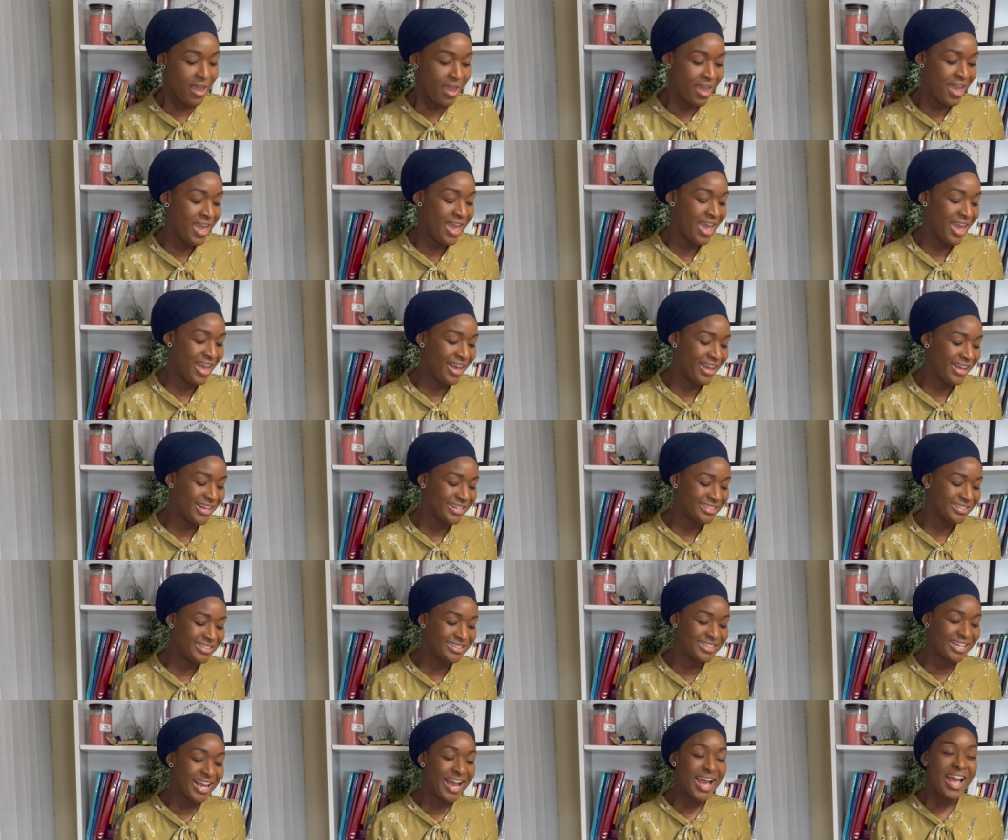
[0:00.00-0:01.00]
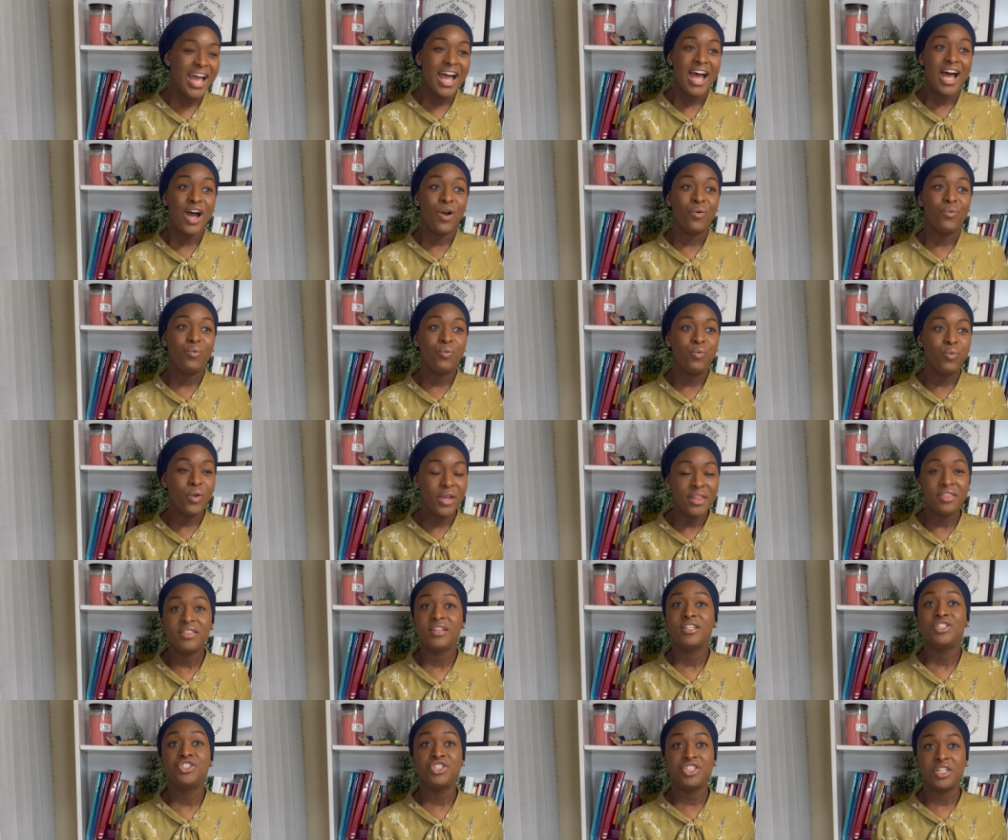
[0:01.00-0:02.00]
and
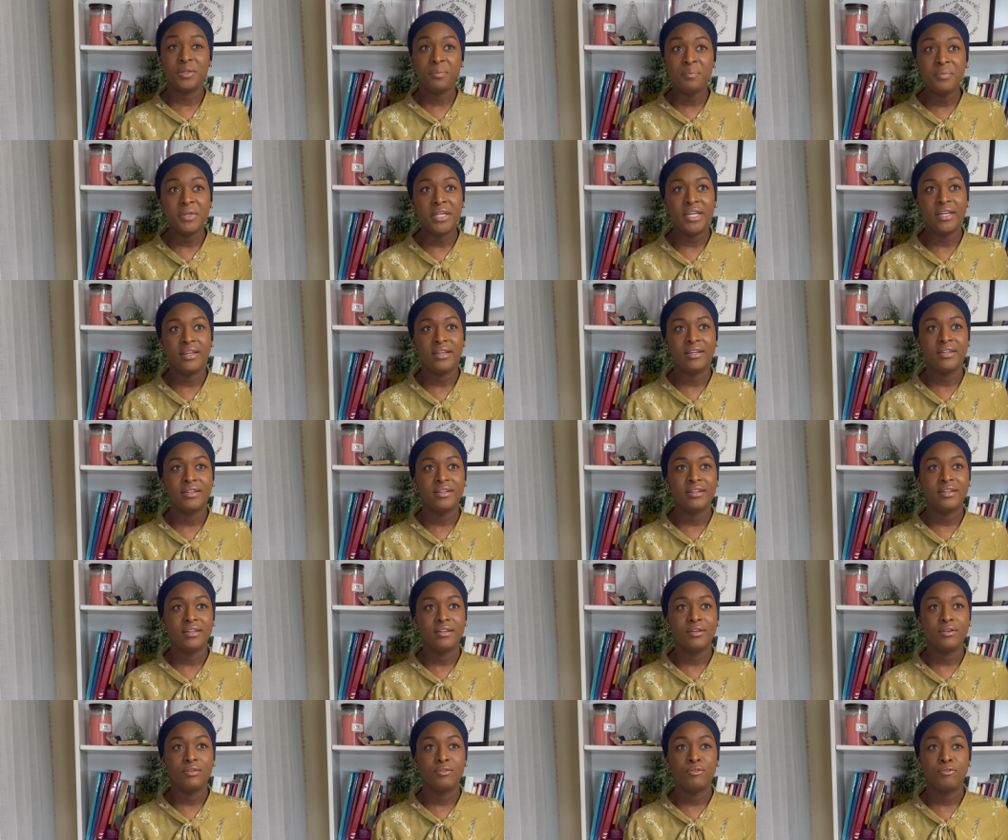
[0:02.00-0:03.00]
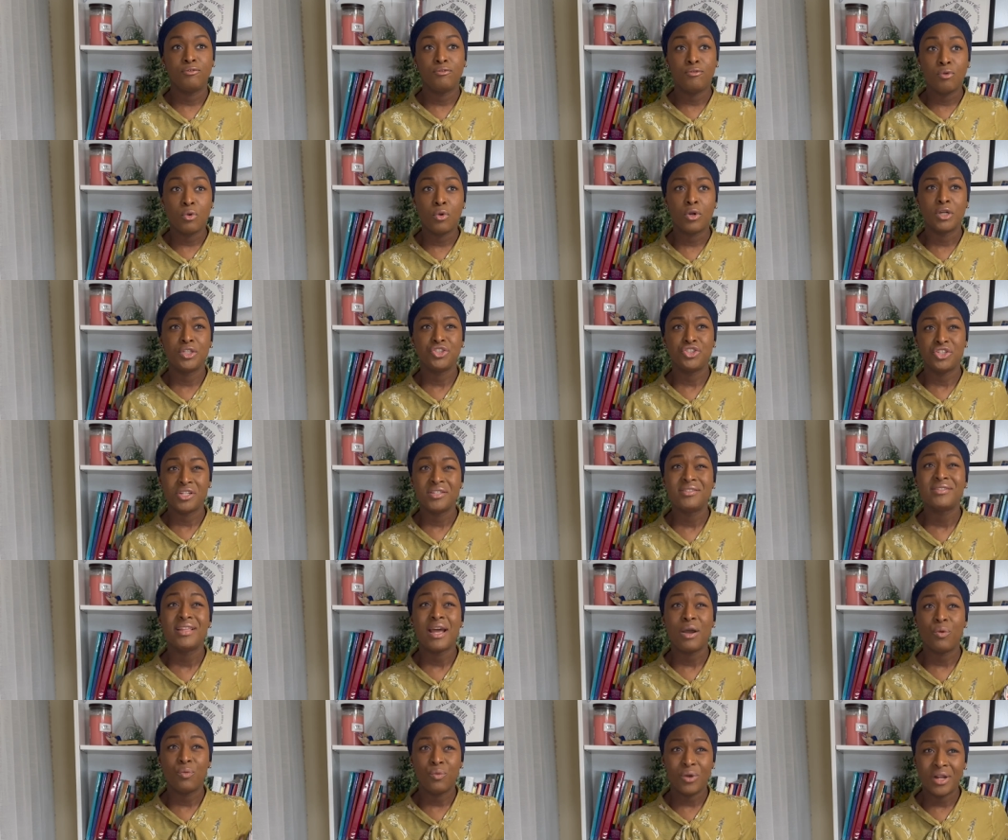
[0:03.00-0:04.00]
with shipping for just
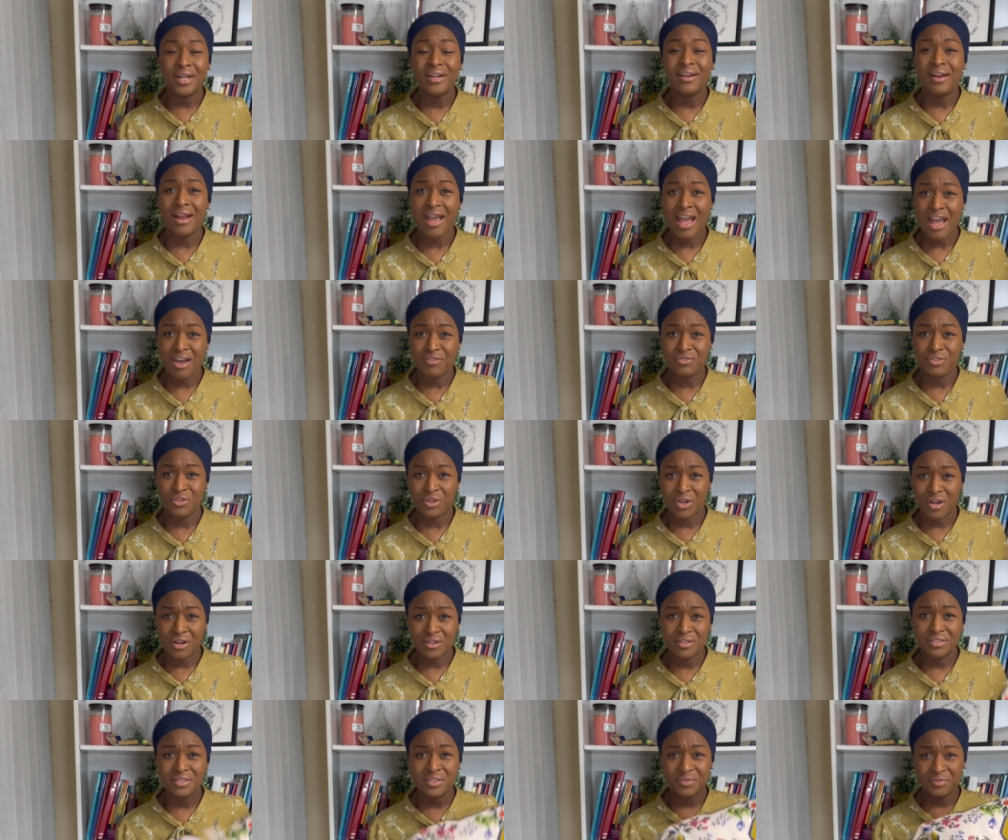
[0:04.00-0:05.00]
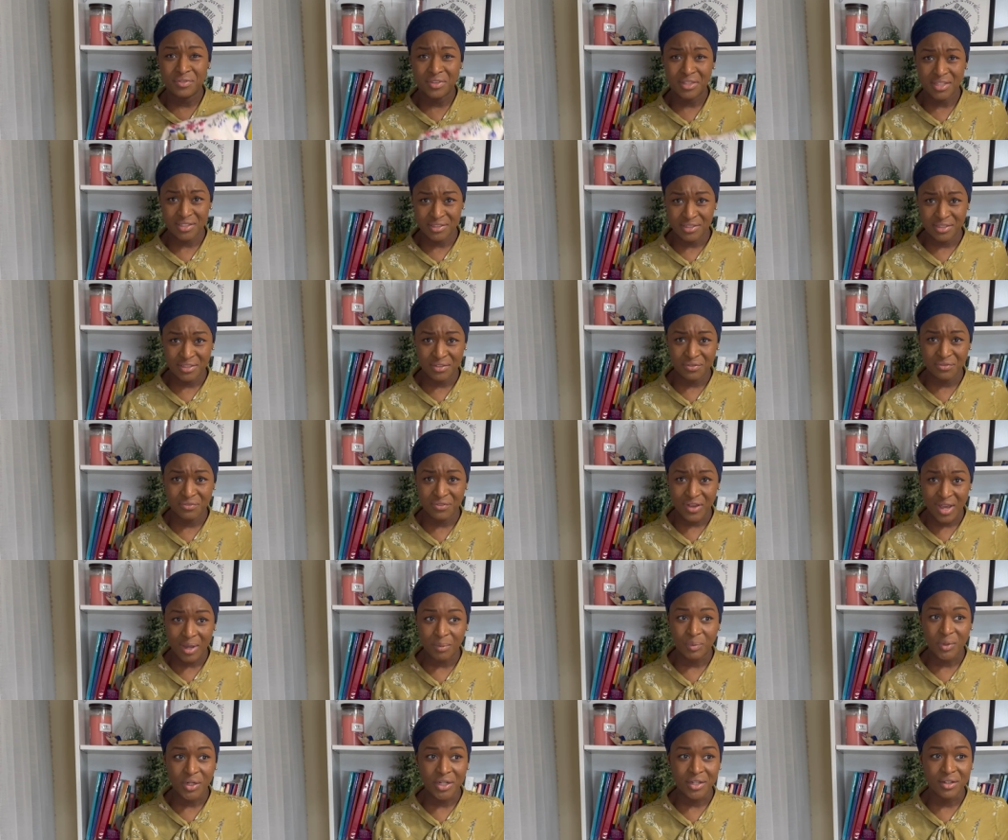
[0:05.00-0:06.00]
that one and a half yards of this
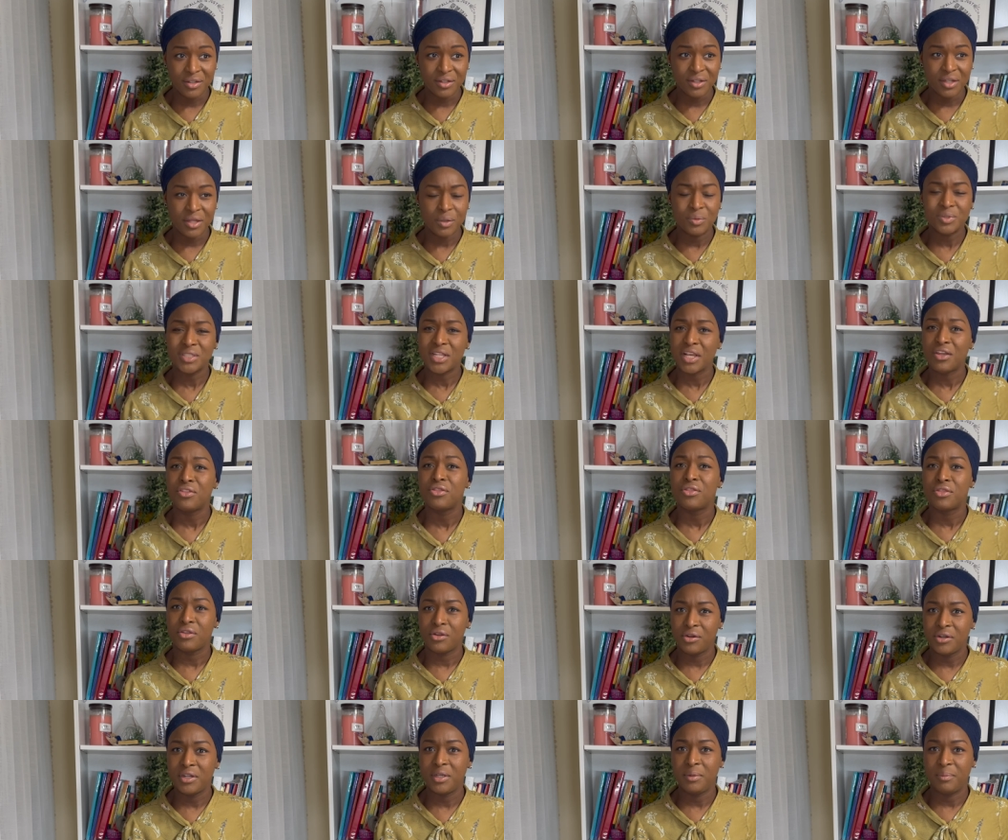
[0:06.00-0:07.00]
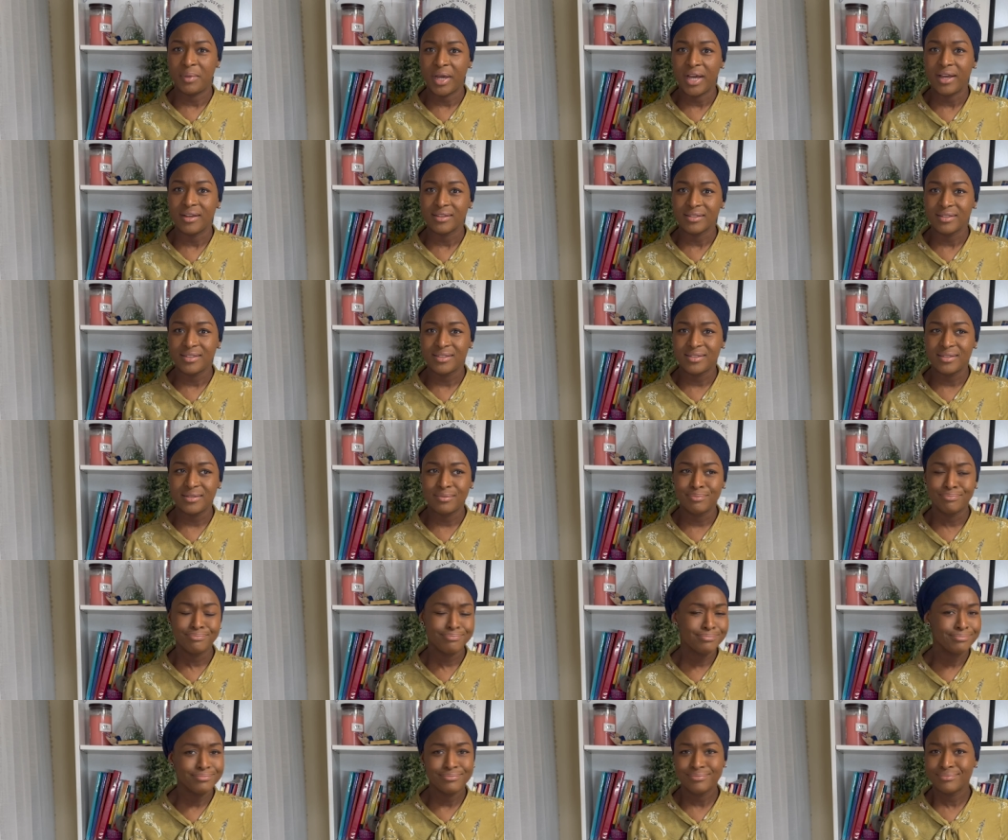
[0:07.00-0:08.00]
fabric, it was like 30 bucks.
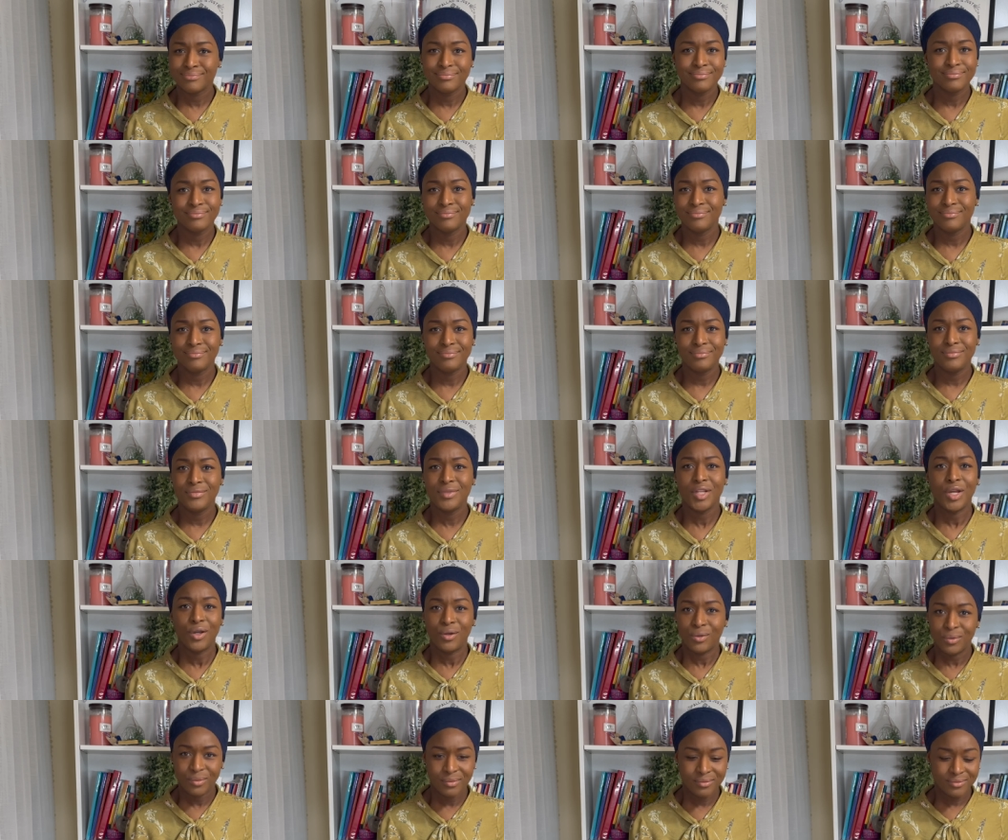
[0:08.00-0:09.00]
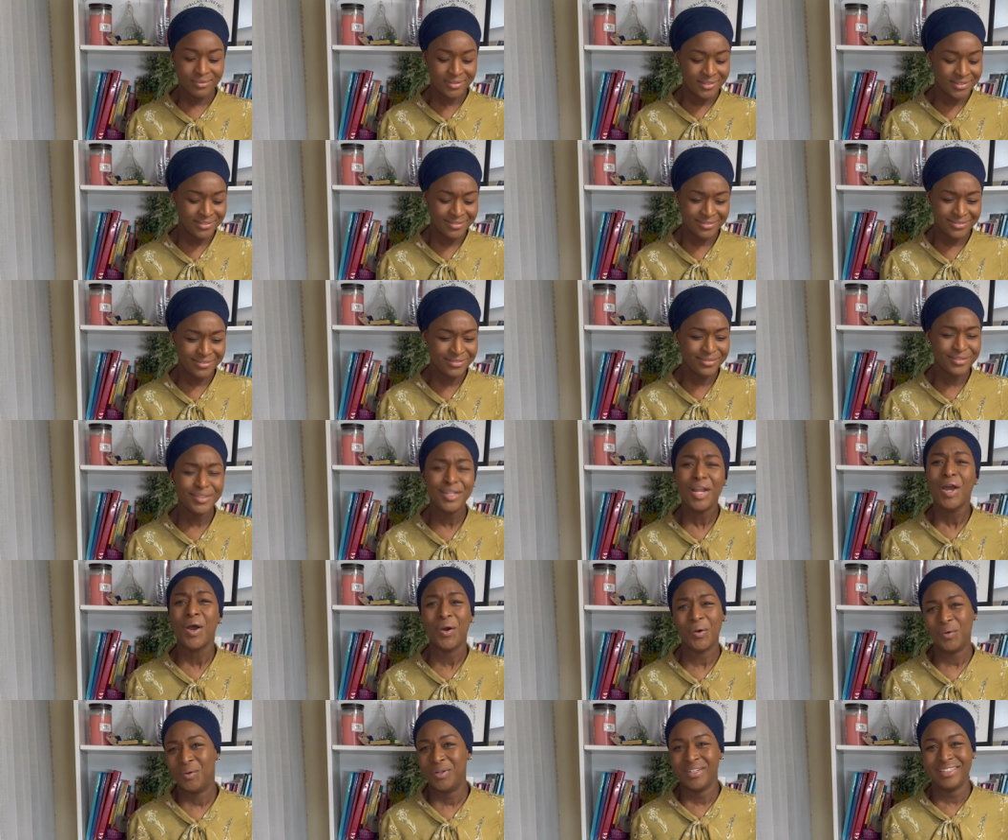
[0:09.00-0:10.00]
No,
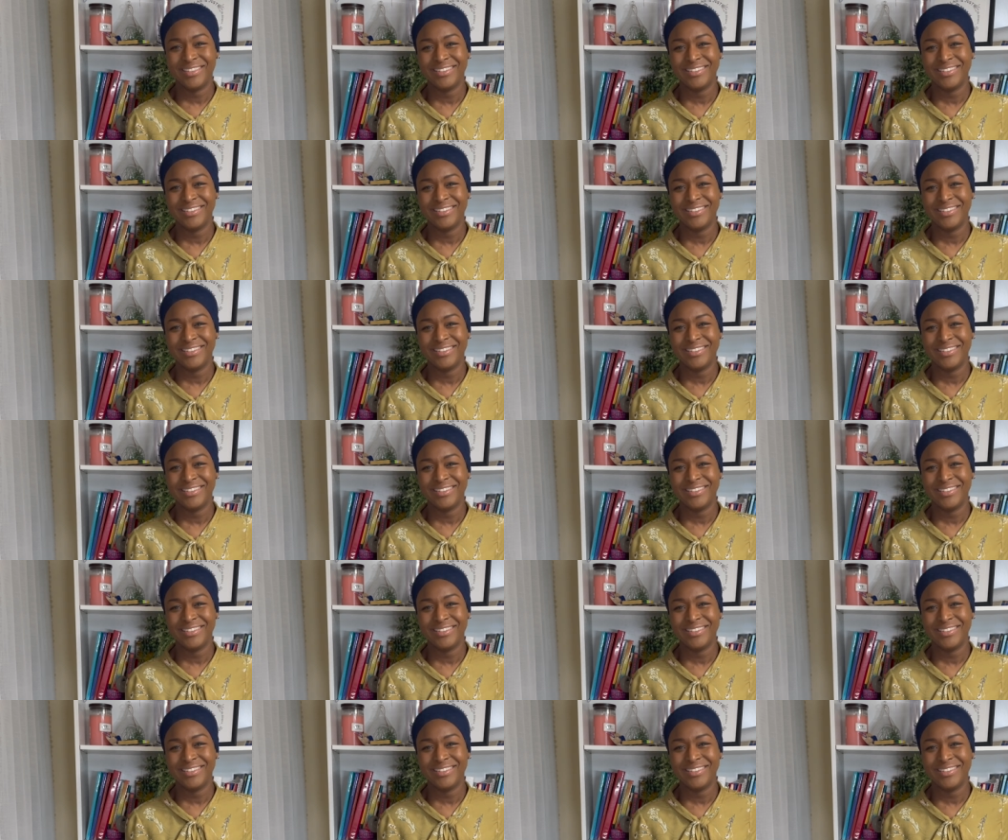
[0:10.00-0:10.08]
no,